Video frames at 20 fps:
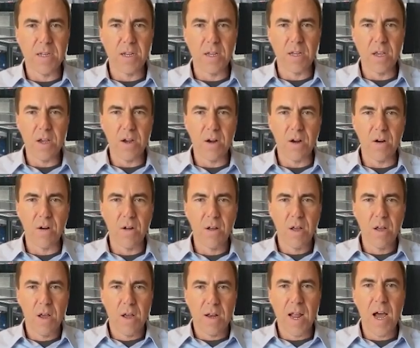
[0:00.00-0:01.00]
a year,
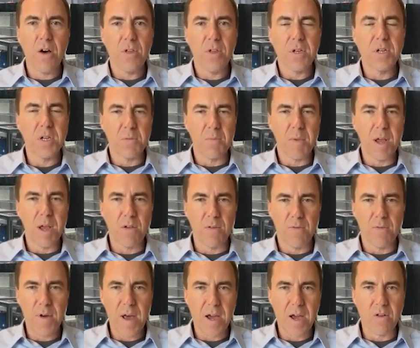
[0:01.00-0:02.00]
now this is
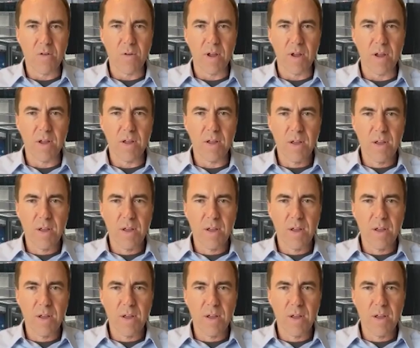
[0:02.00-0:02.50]
manufacturing.